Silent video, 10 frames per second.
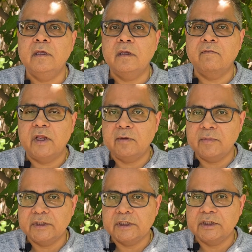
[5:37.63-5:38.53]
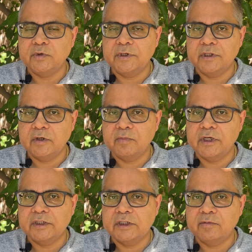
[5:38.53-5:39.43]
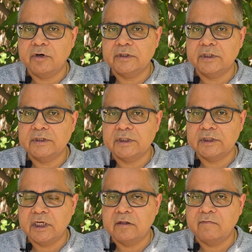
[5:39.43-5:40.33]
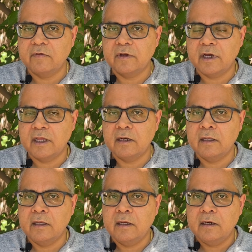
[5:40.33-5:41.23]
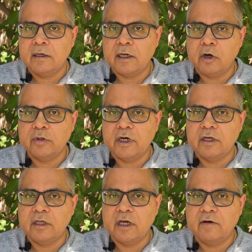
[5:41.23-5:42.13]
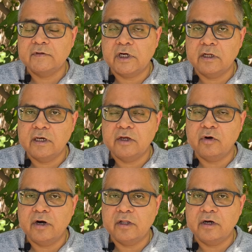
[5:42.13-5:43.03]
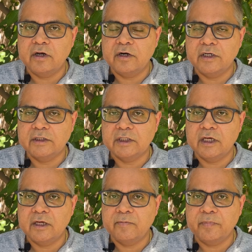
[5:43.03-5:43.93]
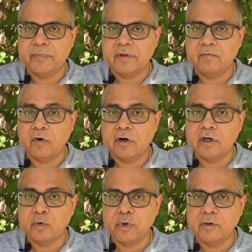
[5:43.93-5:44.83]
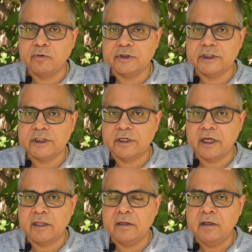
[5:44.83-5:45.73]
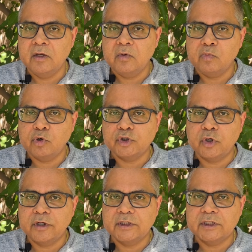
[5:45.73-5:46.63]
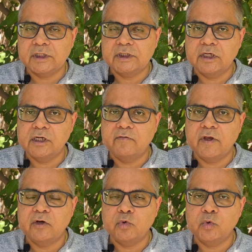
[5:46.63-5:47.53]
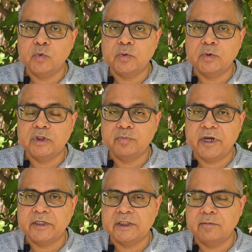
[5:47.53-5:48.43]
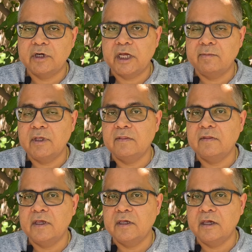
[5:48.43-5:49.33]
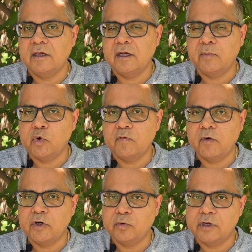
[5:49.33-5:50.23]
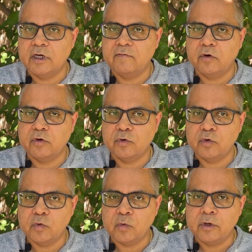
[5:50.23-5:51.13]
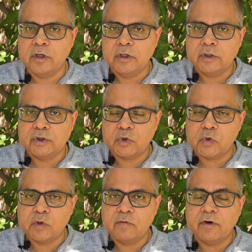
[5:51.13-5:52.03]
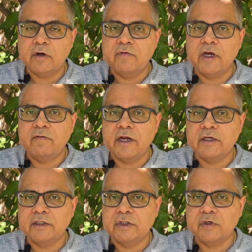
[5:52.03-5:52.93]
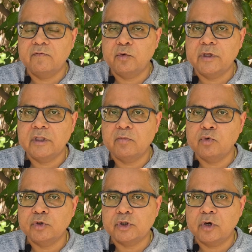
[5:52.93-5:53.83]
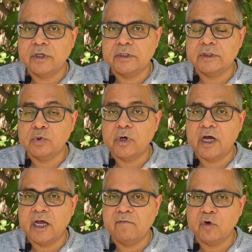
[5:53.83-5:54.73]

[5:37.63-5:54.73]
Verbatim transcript: very busy during the PhD process itself. And now that they have suddenly got their degrees, they want a quick position. And postdoc is essentially a way to spend some time in thinking about what you really want to do. So, one of the advantages of doing the postdoc is you have your